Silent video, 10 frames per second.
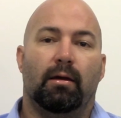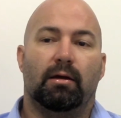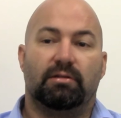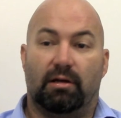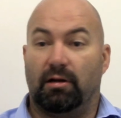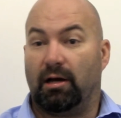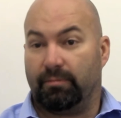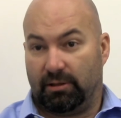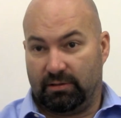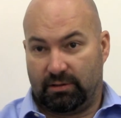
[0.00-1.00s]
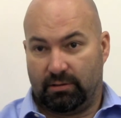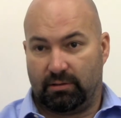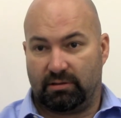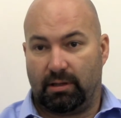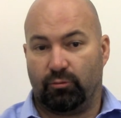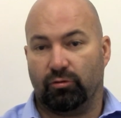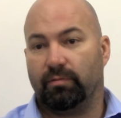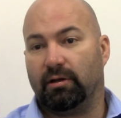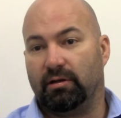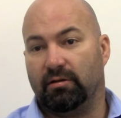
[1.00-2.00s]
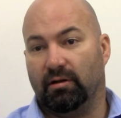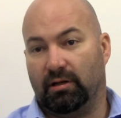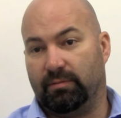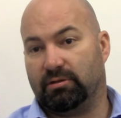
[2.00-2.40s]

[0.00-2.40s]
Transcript: It's out of Hopkins, the same group that did the LEAP